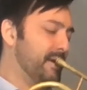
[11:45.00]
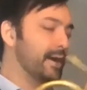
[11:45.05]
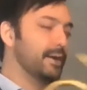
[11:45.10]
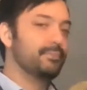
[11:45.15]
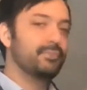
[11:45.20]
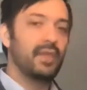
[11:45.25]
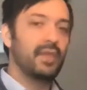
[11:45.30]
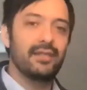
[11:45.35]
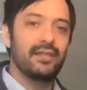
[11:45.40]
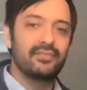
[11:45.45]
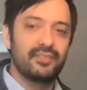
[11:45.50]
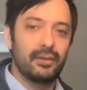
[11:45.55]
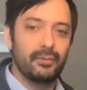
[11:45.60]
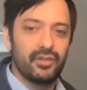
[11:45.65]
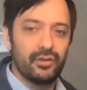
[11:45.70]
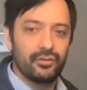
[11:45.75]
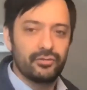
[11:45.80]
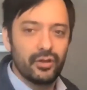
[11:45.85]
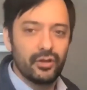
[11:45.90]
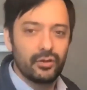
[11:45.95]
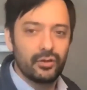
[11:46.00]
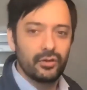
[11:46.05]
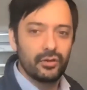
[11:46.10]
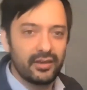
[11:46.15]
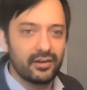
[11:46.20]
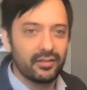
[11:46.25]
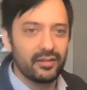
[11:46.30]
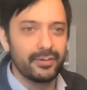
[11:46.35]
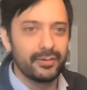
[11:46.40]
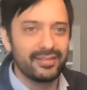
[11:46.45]
and some of those notes
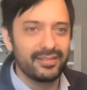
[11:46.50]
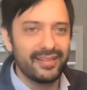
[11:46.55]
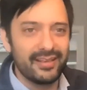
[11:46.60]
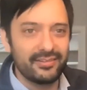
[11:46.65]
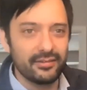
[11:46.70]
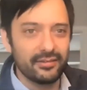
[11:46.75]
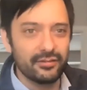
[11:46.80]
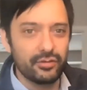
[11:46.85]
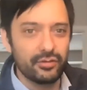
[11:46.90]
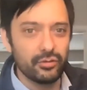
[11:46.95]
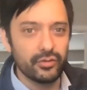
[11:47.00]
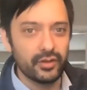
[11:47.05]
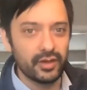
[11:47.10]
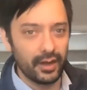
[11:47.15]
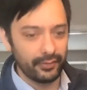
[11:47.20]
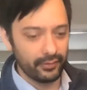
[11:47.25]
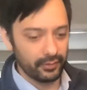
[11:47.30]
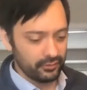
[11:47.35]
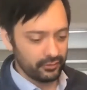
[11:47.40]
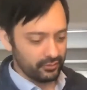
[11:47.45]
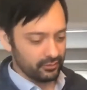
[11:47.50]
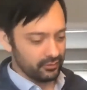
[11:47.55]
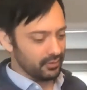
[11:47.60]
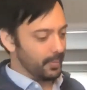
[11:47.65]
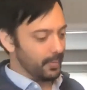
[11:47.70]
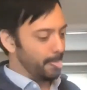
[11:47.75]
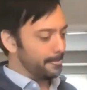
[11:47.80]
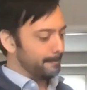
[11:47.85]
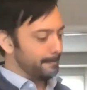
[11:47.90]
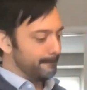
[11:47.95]
sound a little bit less in tune than others.
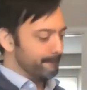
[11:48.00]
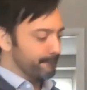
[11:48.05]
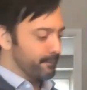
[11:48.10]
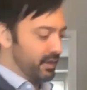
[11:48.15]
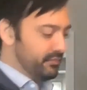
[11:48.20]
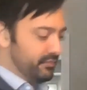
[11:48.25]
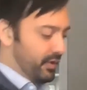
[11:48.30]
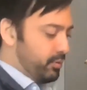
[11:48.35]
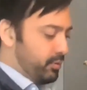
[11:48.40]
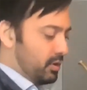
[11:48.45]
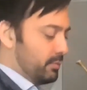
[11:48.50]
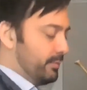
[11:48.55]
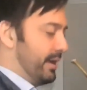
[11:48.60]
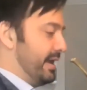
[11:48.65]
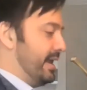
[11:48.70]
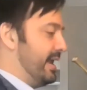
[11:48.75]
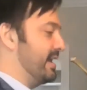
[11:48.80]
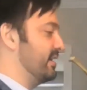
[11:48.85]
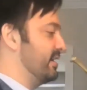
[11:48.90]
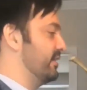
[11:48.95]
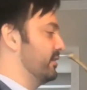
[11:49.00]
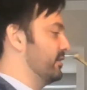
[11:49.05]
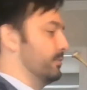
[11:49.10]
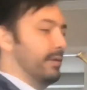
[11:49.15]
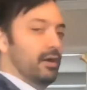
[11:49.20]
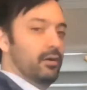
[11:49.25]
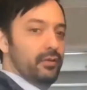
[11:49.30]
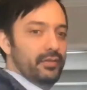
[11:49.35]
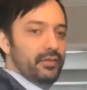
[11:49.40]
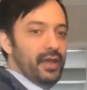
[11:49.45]
But if I put my hand in the
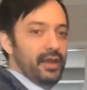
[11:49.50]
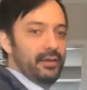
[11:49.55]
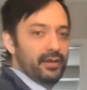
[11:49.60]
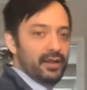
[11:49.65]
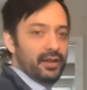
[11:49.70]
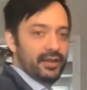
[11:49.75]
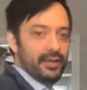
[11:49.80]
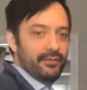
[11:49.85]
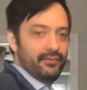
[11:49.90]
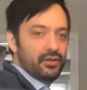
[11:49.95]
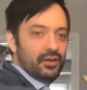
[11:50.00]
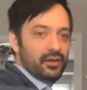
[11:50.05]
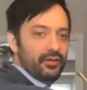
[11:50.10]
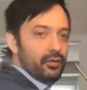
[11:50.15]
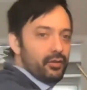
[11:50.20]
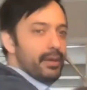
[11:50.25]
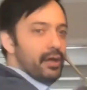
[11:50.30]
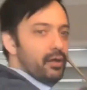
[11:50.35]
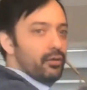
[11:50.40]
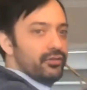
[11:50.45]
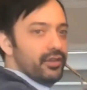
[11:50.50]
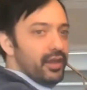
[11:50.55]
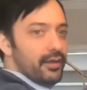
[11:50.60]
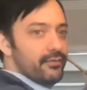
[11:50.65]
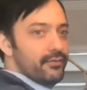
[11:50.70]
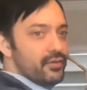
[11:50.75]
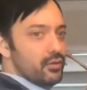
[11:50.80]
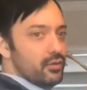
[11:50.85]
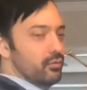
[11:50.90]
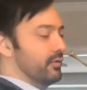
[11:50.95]
bell, and I'm going to give you now the bell's eye
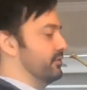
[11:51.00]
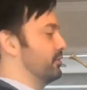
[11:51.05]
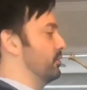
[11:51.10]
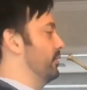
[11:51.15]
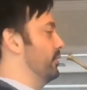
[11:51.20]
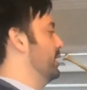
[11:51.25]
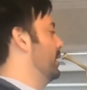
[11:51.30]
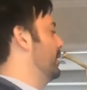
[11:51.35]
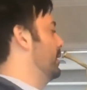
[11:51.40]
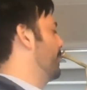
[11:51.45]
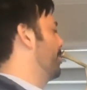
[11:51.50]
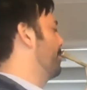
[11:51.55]
view of what's going on.